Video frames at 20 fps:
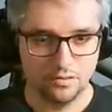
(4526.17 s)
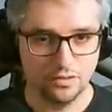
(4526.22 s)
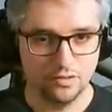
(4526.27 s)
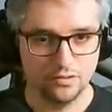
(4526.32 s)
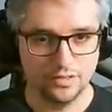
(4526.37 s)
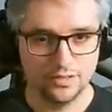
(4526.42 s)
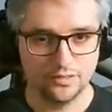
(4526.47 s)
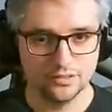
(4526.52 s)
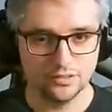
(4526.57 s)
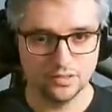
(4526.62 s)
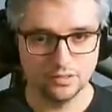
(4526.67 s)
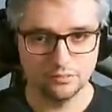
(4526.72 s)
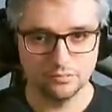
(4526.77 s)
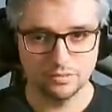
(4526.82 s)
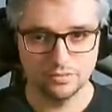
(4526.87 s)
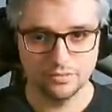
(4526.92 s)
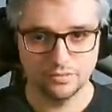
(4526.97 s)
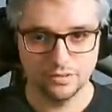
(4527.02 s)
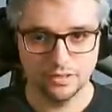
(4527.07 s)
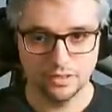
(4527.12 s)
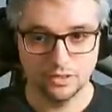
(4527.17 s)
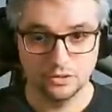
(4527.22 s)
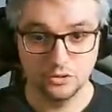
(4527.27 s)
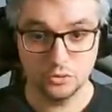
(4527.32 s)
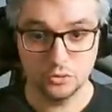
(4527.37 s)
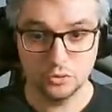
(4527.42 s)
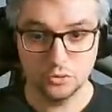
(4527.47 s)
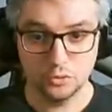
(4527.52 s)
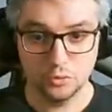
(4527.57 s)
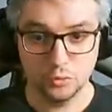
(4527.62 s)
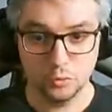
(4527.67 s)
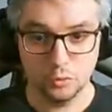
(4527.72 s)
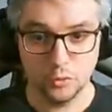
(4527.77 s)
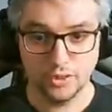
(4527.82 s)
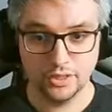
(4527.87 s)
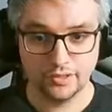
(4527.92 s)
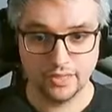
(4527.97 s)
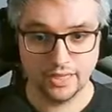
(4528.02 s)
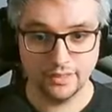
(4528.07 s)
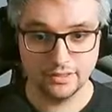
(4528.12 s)
Honey stump. No, no, no,
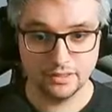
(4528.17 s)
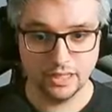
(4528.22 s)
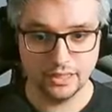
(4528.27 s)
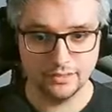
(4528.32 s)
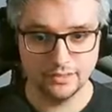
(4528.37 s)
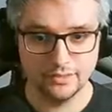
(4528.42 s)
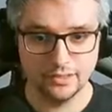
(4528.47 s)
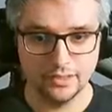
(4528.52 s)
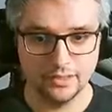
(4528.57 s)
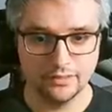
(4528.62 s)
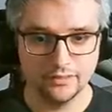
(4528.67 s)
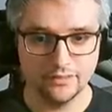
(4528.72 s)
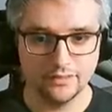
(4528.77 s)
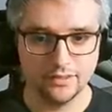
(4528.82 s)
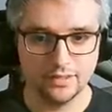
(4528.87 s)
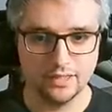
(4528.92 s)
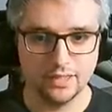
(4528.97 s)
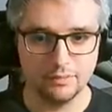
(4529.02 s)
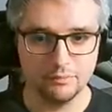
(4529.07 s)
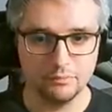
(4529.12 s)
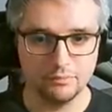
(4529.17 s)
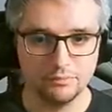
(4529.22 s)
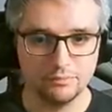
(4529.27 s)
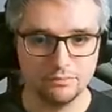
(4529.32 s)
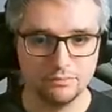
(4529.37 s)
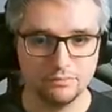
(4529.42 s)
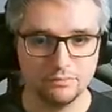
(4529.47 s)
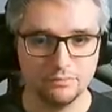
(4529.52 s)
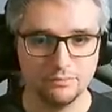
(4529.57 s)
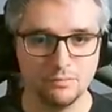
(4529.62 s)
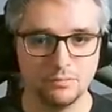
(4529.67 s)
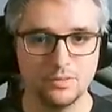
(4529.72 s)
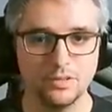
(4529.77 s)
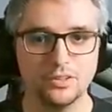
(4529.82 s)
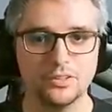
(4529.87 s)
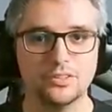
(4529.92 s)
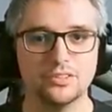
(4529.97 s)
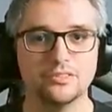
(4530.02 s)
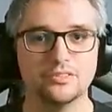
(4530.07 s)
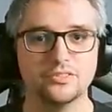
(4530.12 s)
wait, I, I didn't see that.
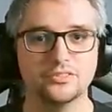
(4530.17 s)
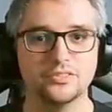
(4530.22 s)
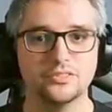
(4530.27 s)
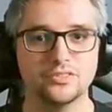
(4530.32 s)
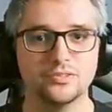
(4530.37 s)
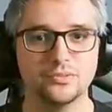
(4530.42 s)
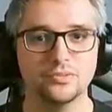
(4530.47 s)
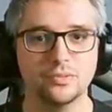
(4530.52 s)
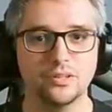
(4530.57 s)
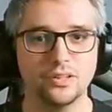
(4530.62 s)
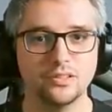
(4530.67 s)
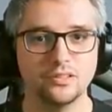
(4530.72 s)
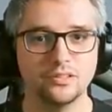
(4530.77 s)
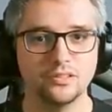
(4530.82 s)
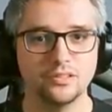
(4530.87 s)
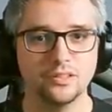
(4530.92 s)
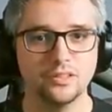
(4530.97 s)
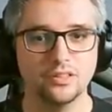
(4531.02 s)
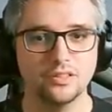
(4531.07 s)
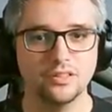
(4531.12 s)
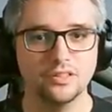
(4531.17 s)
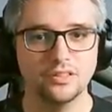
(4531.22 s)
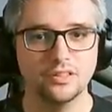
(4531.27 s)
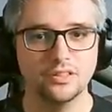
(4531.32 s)
Mother trucker.